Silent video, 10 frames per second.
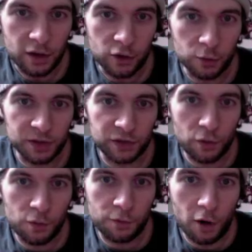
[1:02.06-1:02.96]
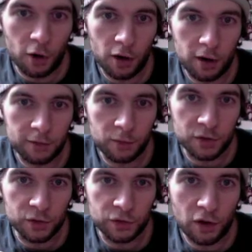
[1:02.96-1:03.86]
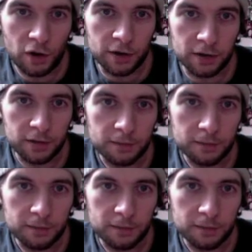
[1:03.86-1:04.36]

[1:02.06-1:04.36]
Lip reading: you'll be so far off from what you started.